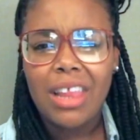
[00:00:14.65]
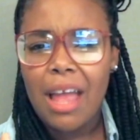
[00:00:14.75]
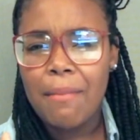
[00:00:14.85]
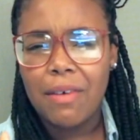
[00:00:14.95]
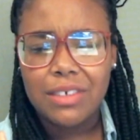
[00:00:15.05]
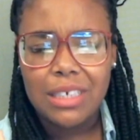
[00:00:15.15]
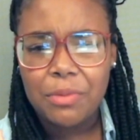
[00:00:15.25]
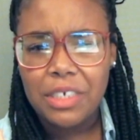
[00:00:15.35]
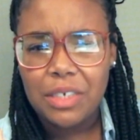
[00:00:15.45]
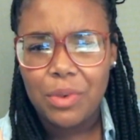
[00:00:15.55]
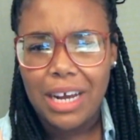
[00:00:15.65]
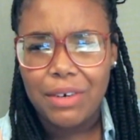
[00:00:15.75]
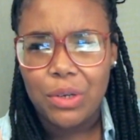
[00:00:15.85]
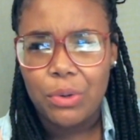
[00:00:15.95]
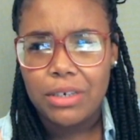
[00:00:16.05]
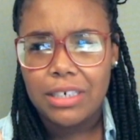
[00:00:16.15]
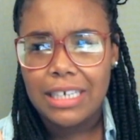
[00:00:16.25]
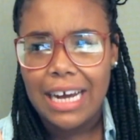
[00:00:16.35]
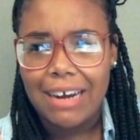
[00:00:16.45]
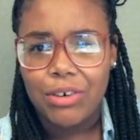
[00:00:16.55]
But for some reason when I recorded
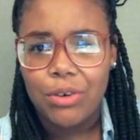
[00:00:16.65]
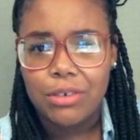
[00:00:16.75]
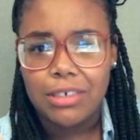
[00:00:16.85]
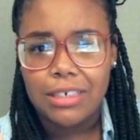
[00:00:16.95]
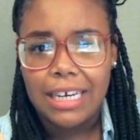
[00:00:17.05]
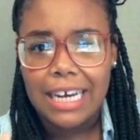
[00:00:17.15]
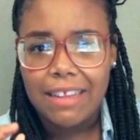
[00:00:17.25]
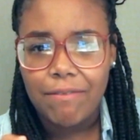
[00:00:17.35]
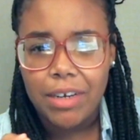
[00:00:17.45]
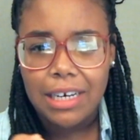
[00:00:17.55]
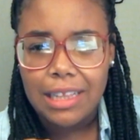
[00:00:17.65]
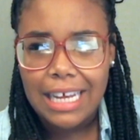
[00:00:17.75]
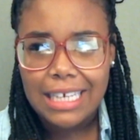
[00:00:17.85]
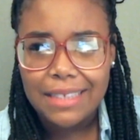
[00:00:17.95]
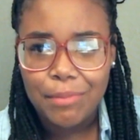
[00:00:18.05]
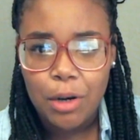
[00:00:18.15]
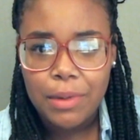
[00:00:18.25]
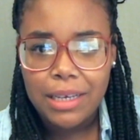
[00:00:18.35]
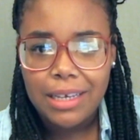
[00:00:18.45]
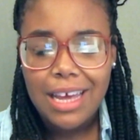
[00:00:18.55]
it at the very last
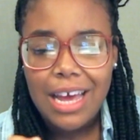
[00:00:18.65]
moment